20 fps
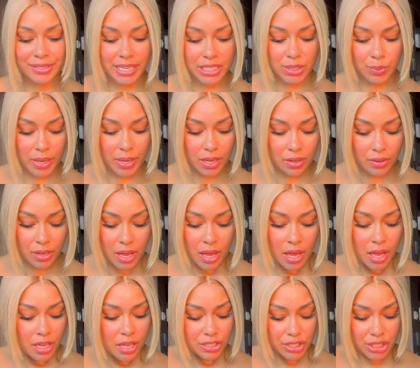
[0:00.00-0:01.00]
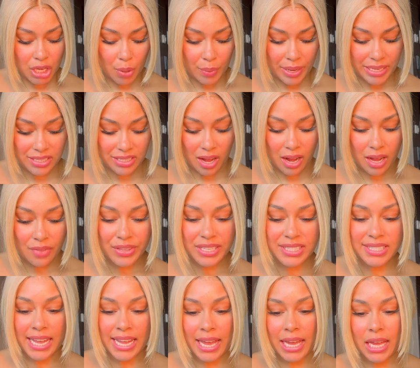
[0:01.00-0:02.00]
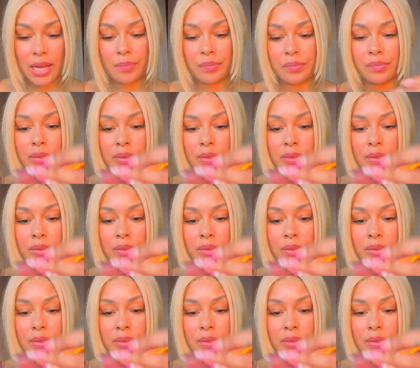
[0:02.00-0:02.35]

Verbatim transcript: as well. So it's on the same